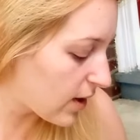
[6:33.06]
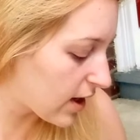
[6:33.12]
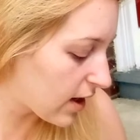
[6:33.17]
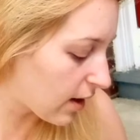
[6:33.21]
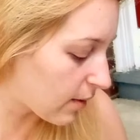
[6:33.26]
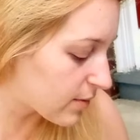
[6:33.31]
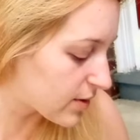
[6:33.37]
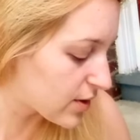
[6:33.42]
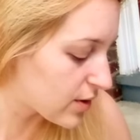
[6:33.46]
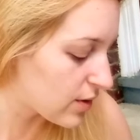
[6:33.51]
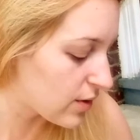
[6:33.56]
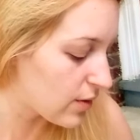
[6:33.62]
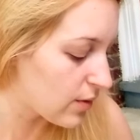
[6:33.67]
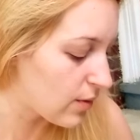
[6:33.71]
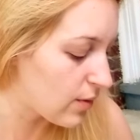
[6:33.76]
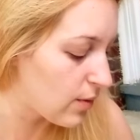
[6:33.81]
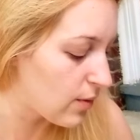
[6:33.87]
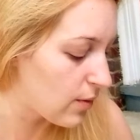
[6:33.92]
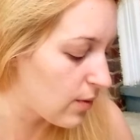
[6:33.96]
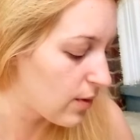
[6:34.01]
we come
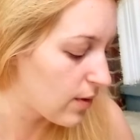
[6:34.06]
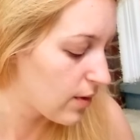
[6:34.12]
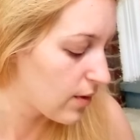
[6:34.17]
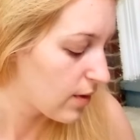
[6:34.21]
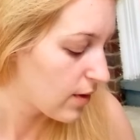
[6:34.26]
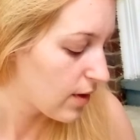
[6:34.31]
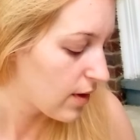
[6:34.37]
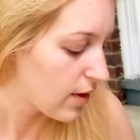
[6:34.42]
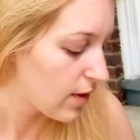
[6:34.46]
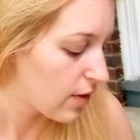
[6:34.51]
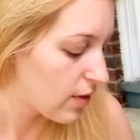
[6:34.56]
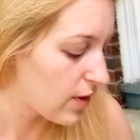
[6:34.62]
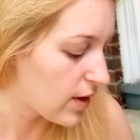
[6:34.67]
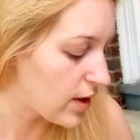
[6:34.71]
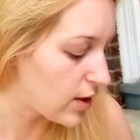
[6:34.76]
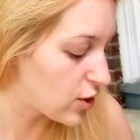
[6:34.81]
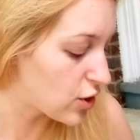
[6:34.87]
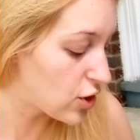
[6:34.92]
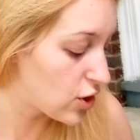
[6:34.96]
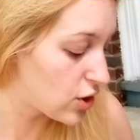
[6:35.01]
to
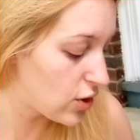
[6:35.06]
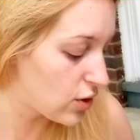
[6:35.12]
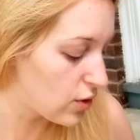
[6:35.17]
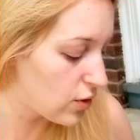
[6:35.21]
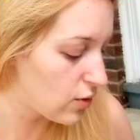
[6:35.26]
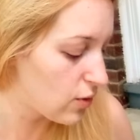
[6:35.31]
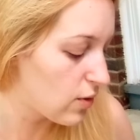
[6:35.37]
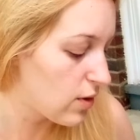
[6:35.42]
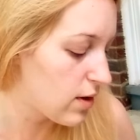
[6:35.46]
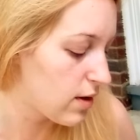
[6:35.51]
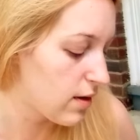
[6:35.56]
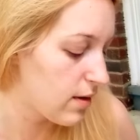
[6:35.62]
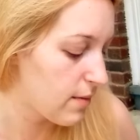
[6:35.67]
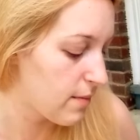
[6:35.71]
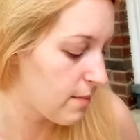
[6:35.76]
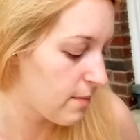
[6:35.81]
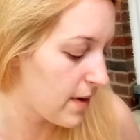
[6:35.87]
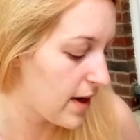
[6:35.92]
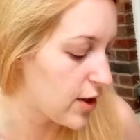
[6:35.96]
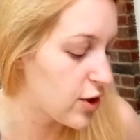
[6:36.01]
the two
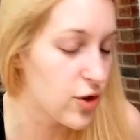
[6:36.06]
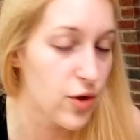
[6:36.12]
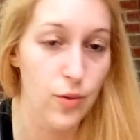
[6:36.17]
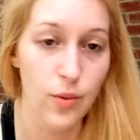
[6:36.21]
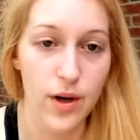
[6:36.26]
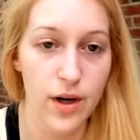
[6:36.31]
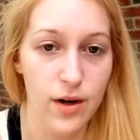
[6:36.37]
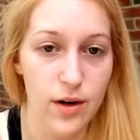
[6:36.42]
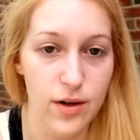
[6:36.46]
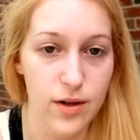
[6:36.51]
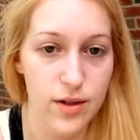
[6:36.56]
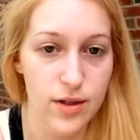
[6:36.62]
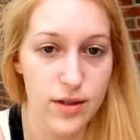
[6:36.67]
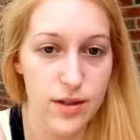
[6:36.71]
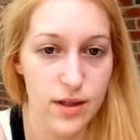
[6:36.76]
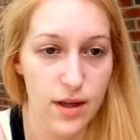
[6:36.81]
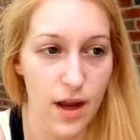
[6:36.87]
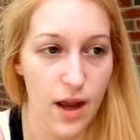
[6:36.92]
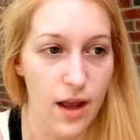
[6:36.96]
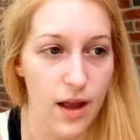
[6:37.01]
major
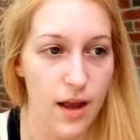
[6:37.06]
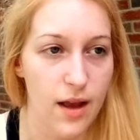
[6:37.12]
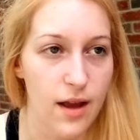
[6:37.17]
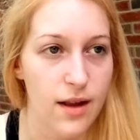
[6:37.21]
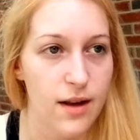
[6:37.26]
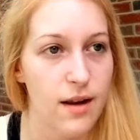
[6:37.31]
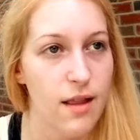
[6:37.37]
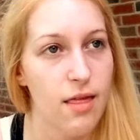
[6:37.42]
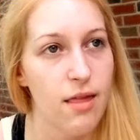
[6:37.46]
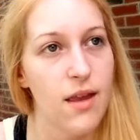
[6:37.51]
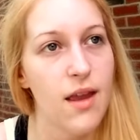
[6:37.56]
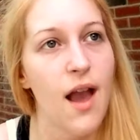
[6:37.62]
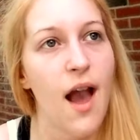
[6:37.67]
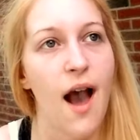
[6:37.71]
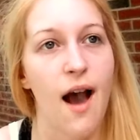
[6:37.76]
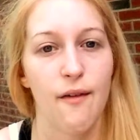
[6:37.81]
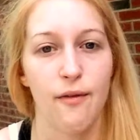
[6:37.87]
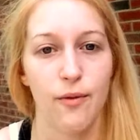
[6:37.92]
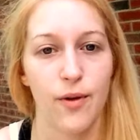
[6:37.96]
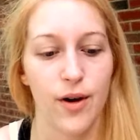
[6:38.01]
winners and the
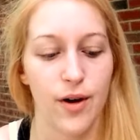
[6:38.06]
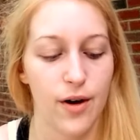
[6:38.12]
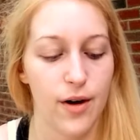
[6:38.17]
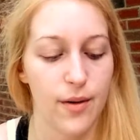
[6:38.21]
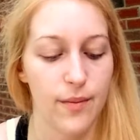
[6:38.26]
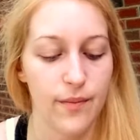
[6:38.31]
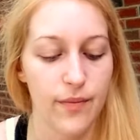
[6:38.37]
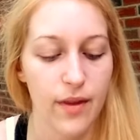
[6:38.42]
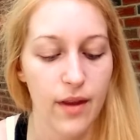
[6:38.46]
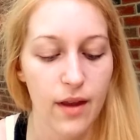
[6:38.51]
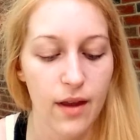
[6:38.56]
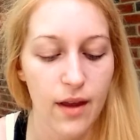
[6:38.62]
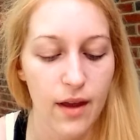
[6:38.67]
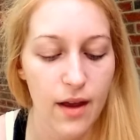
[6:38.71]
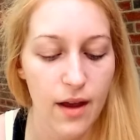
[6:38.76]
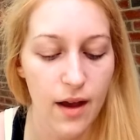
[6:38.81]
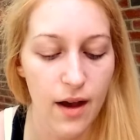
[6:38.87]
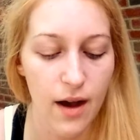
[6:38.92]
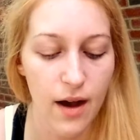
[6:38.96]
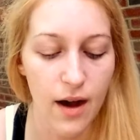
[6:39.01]
half winner.
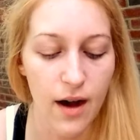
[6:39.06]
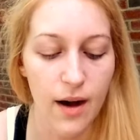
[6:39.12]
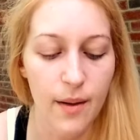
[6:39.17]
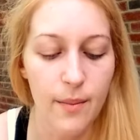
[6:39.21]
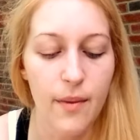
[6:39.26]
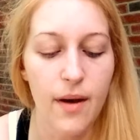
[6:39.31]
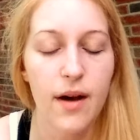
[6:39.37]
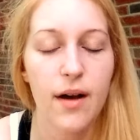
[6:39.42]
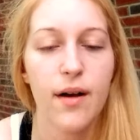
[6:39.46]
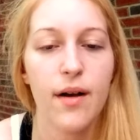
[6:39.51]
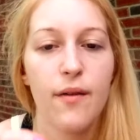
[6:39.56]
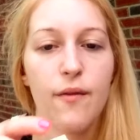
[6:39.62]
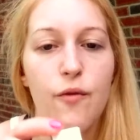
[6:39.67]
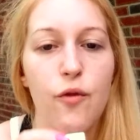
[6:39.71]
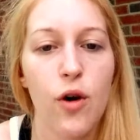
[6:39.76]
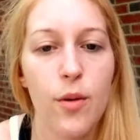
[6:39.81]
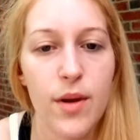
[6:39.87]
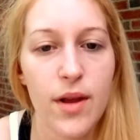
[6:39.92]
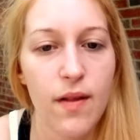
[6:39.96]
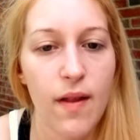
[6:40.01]

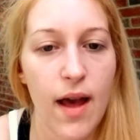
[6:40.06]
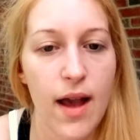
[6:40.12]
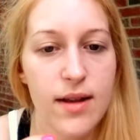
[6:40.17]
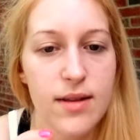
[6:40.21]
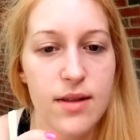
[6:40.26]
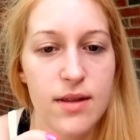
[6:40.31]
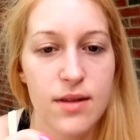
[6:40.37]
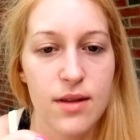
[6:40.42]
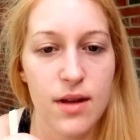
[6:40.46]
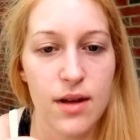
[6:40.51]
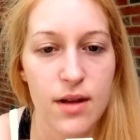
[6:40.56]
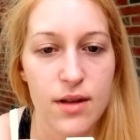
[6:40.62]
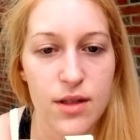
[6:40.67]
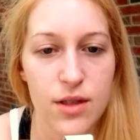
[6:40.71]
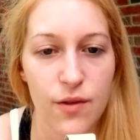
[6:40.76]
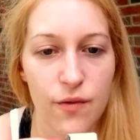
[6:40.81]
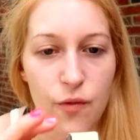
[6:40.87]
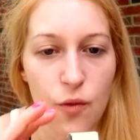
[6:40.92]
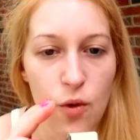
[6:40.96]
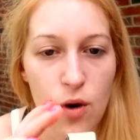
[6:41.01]
Formula X is a
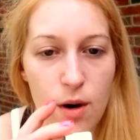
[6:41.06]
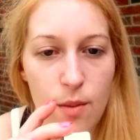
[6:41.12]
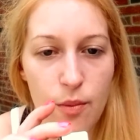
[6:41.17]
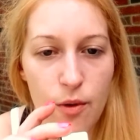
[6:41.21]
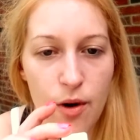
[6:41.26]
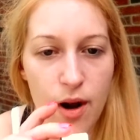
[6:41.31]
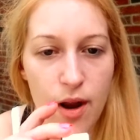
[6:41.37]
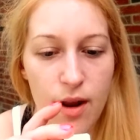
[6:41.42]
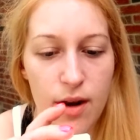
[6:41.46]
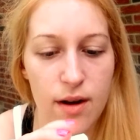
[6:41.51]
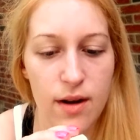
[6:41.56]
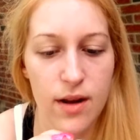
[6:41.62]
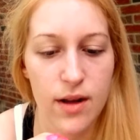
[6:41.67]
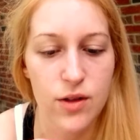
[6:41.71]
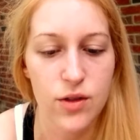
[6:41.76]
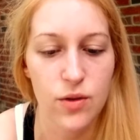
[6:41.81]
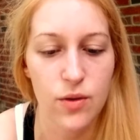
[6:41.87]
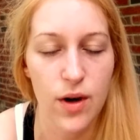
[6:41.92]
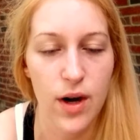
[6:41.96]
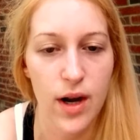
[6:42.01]
Sephora brand.
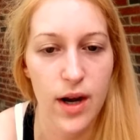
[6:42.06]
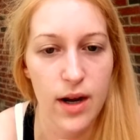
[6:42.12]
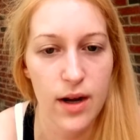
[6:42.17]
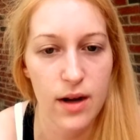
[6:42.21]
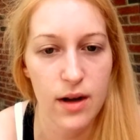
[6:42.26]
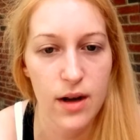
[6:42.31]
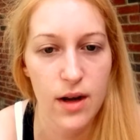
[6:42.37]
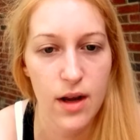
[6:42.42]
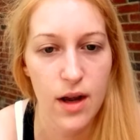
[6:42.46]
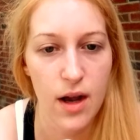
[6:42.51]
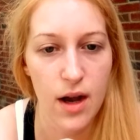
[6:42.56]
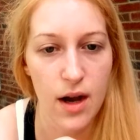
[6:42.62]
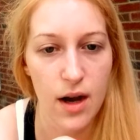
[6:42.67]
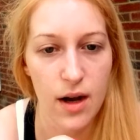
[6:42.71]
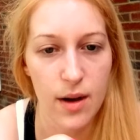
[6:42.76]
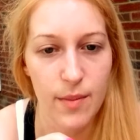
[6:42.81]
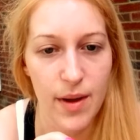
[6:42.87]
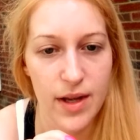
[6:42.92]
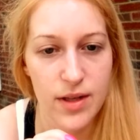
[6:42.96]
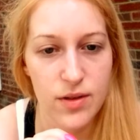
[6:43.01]
It's great.
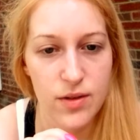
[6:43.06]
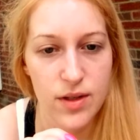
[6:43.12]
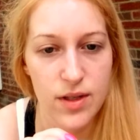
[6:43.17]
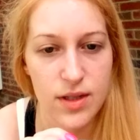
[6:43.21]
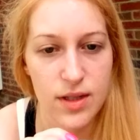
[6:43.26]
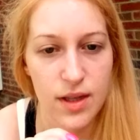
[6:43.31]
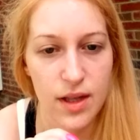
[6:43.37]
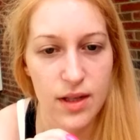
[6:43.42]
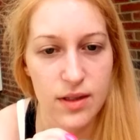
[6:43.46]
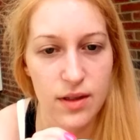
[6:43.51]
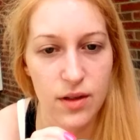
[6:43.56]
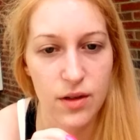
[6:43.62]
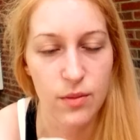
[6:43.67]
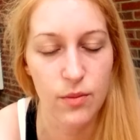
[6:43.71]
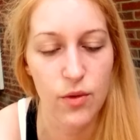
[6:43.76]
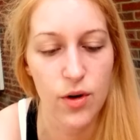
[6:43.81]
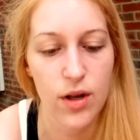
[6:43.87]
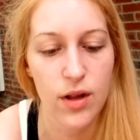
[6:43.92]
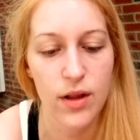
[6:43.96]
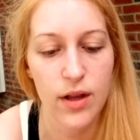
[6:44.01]
As you can see, that's a
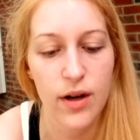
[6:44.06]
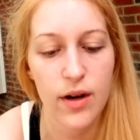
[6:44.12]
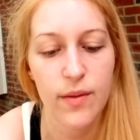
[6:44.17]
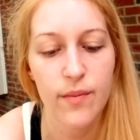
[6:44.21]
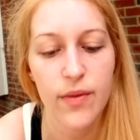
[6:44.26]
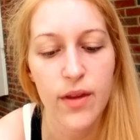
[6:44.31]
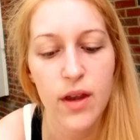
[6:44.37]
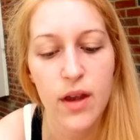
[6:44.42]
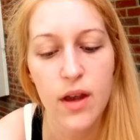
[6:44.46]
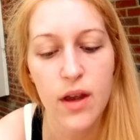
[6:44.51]
little more clear.